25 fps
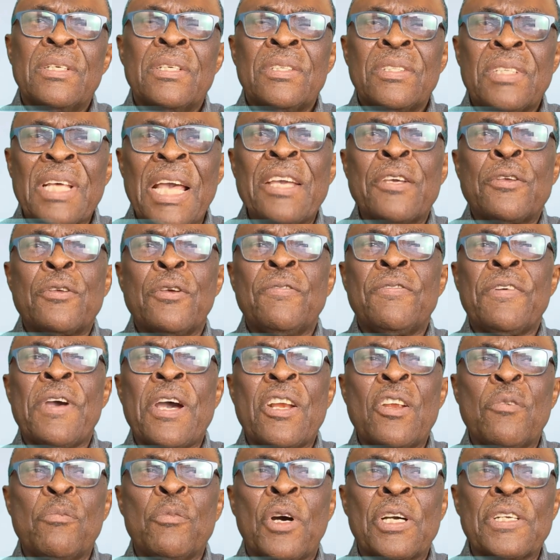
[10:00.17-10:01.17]
Thank you
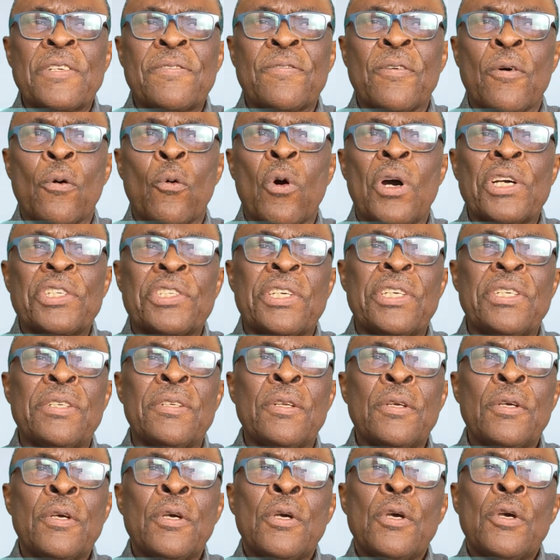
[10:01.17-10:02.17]
very much for
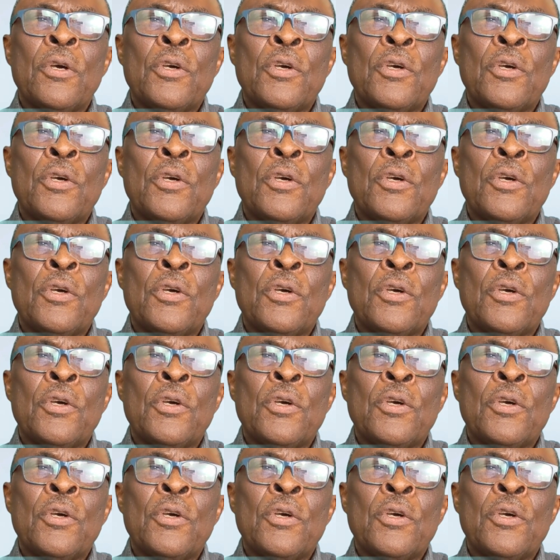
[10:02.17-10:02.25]
watching.